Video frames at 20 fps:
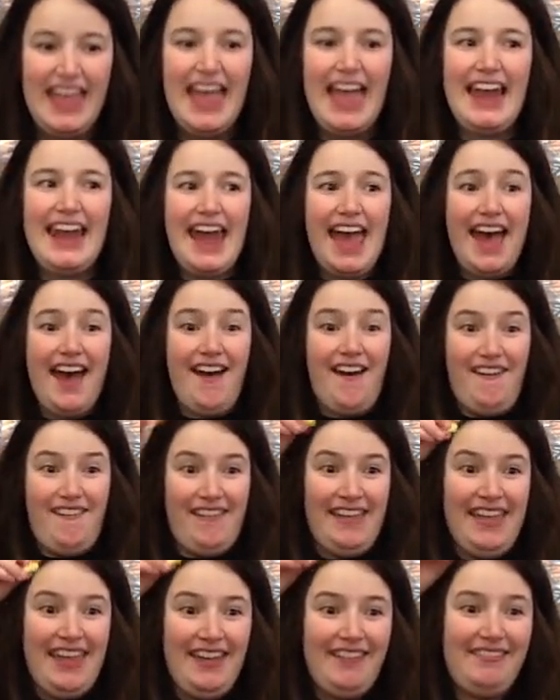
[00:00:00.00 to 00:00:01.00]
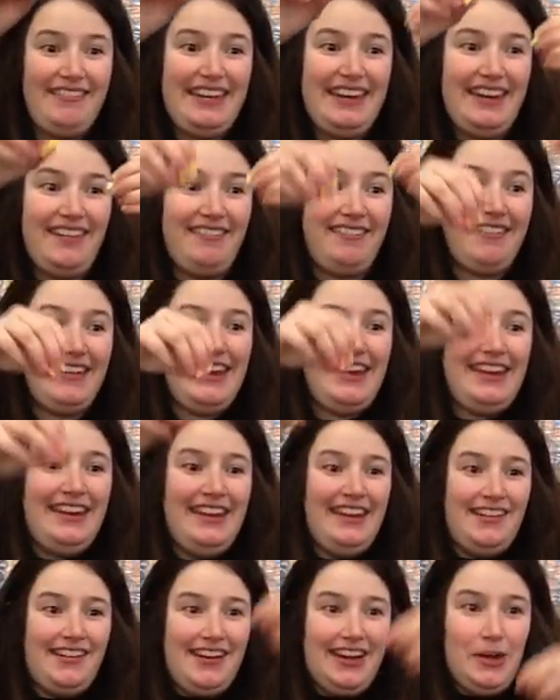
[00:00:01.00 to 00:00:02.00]
Hello! We are
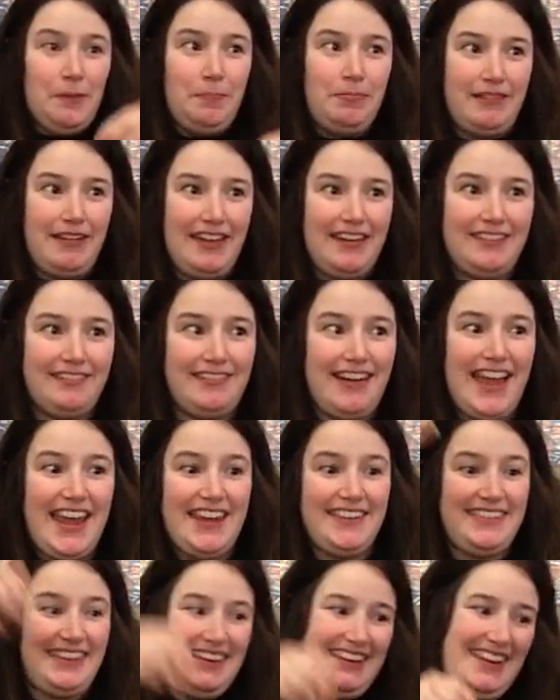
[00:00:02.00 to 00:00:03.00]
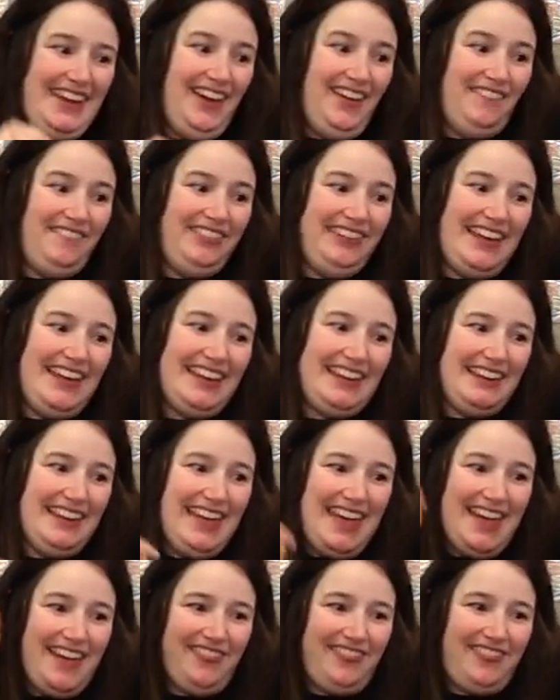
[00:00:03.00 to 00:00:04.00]
earplug right and earplug
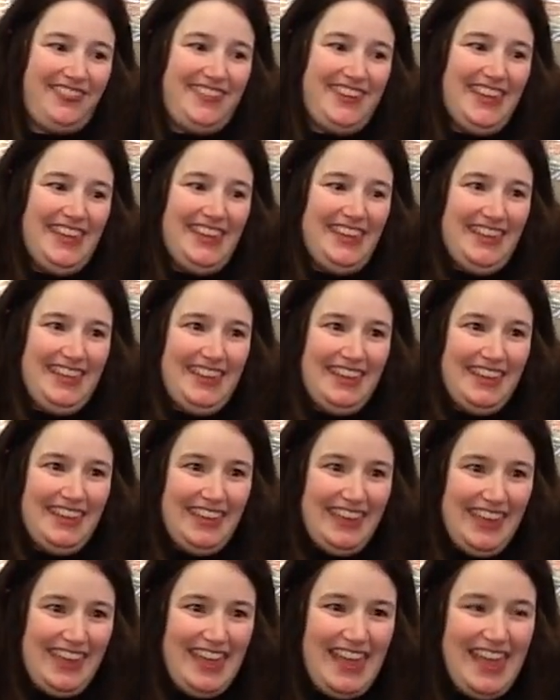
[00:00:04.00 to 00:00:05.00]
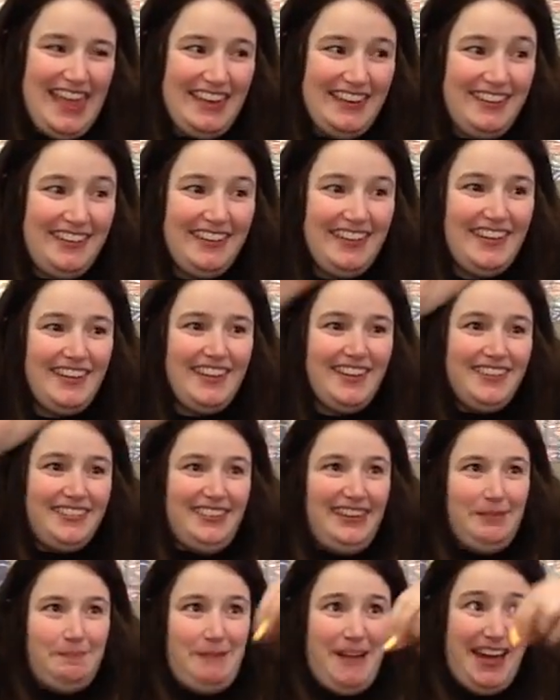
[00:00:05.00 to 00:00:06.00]
left. And
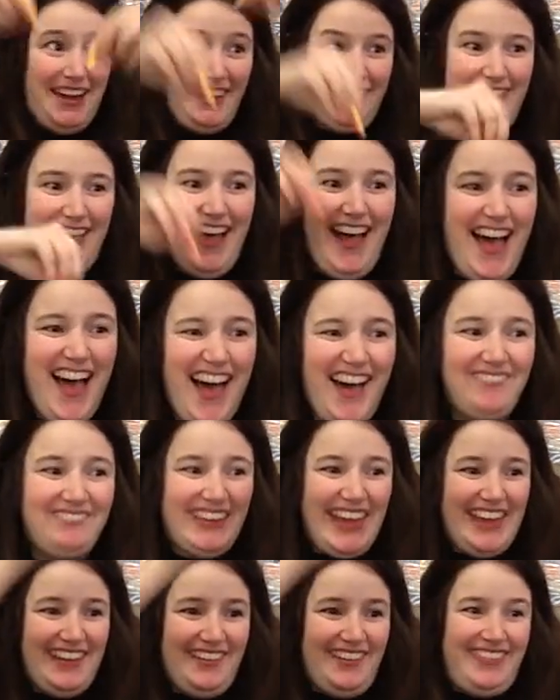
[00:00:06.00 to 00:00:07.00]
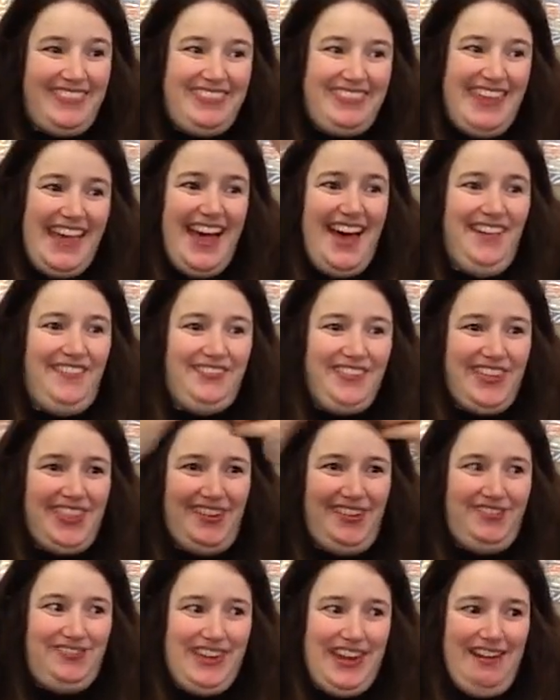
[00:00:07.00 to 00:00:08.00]
she bought us all by herself with
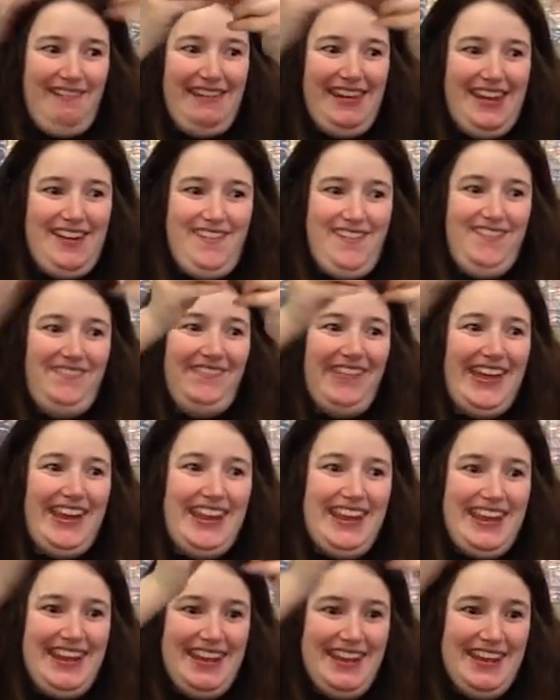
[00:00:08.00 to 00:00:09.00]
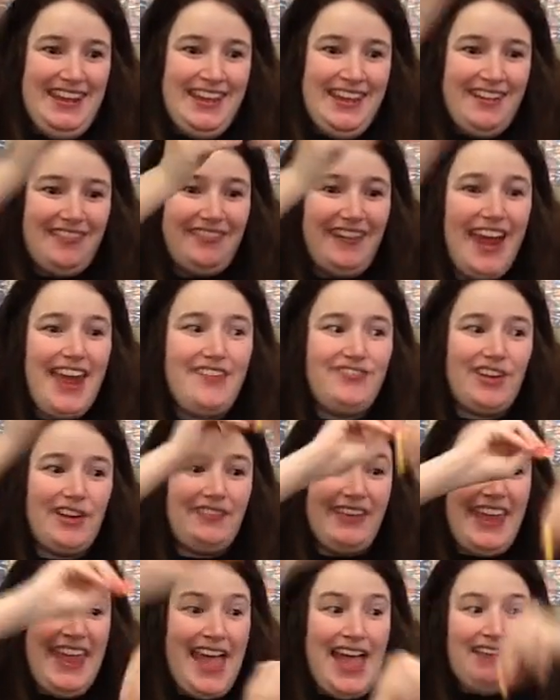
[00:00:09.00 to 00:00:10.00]
her very own money, right
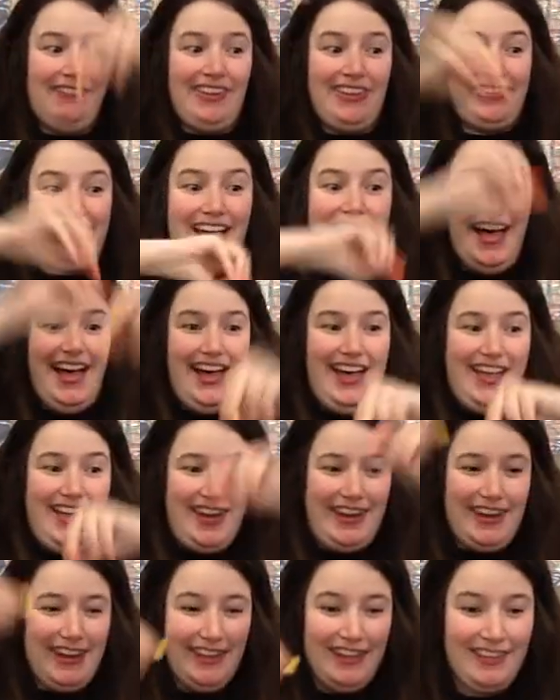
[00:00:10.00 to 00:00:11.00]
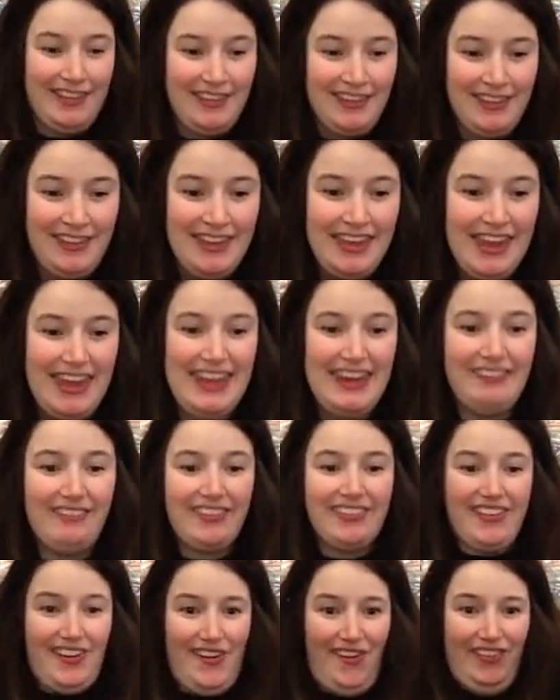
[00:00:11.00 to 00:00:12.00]
from Amazon. And it
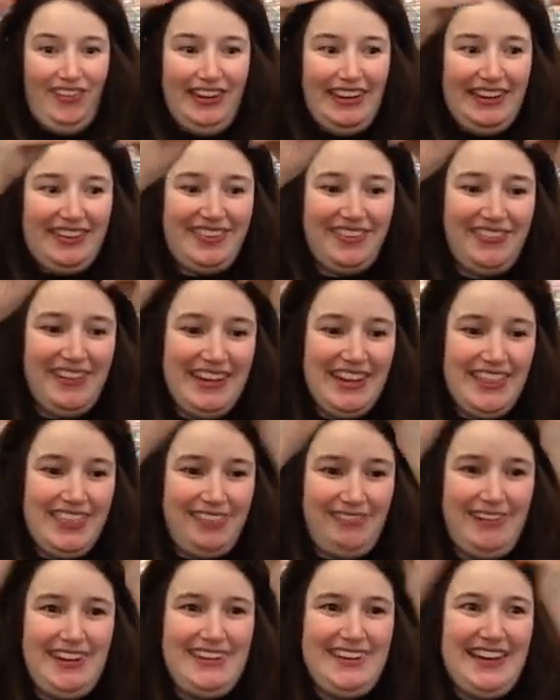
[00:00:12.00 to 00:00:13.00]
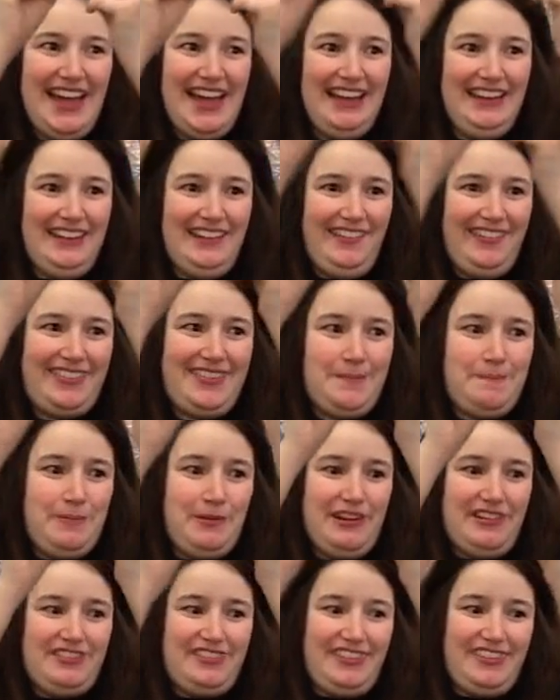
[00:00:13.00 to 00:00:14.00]
was only $23 to
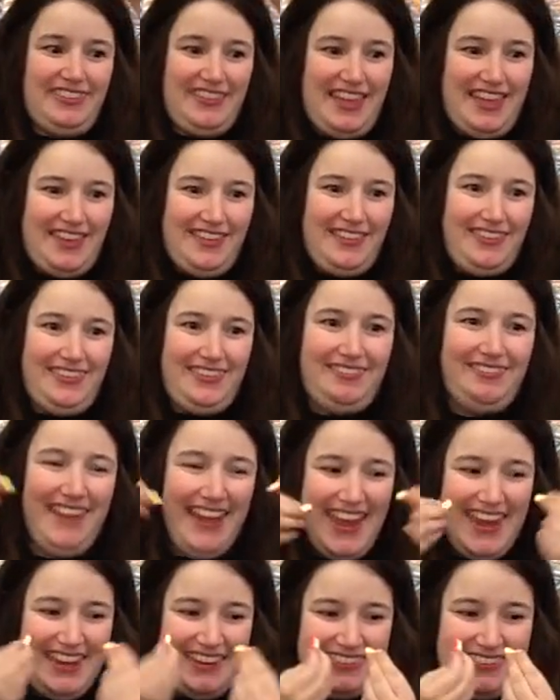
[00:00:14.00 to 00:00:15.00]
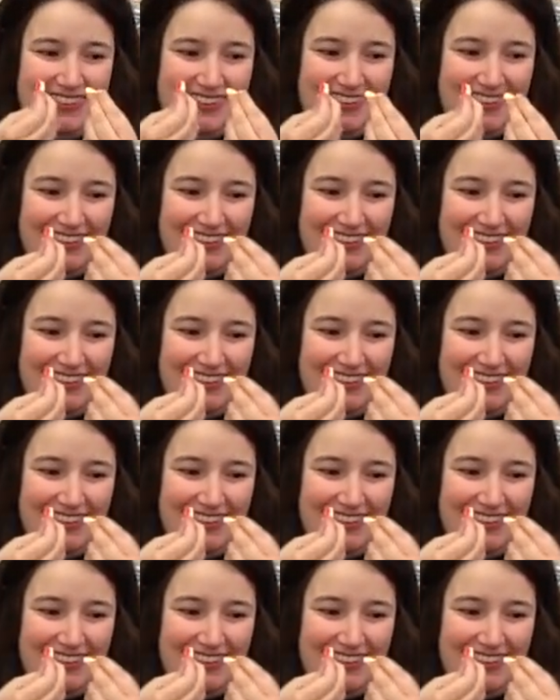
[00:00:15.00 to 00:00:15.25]
purchase us, right?